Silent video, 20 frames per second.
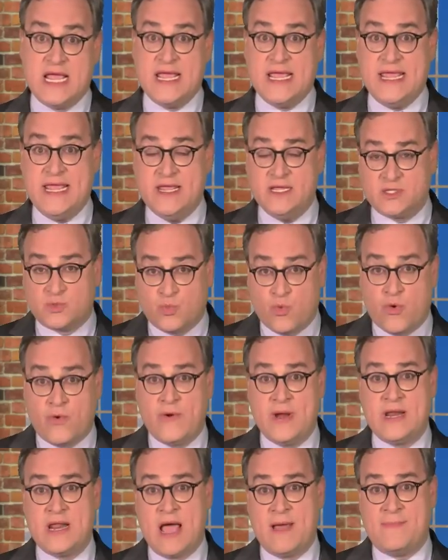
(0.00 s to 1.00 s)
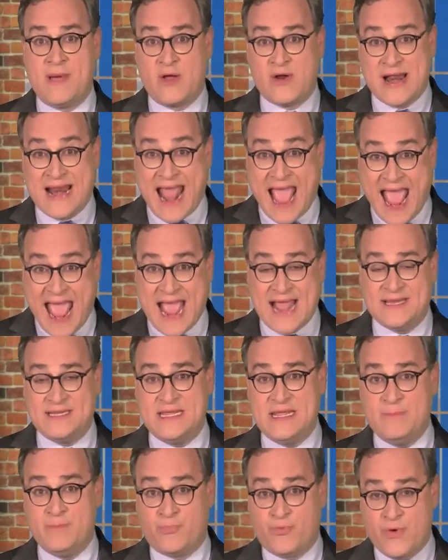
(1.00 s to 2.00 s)
He is worried about an
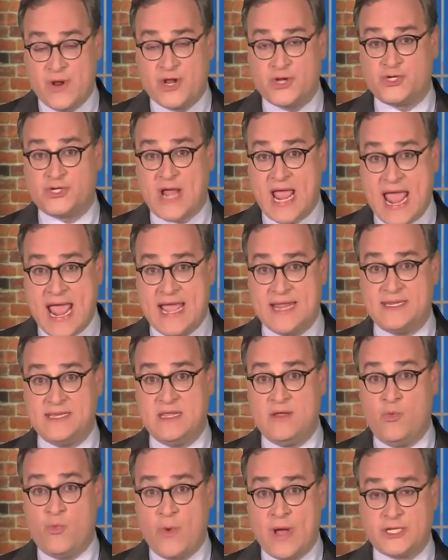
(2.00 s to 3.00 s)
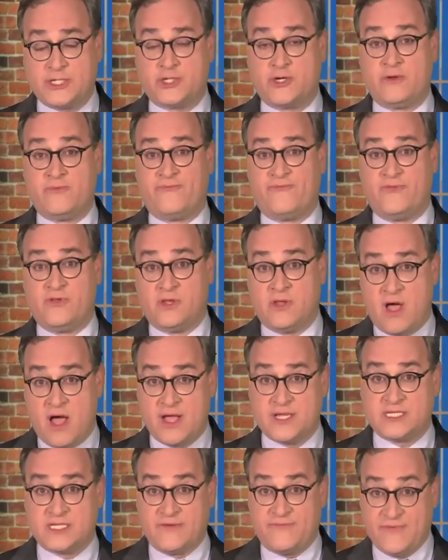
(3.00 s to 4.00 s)
anti British, anti Western
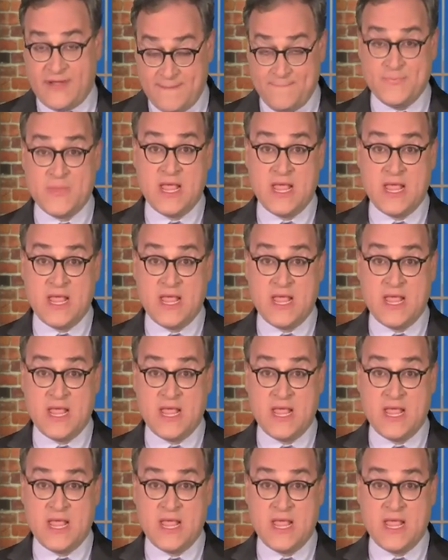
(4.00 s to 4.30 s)
philosophy.